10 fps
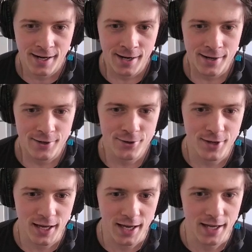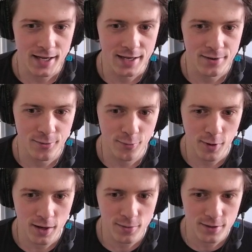Okay,
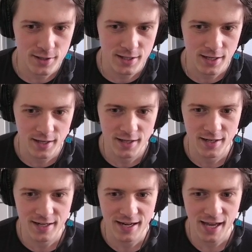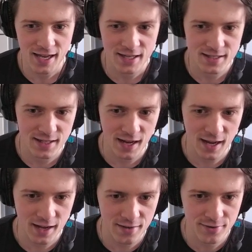what was next
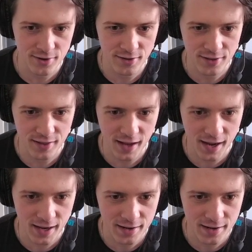after that?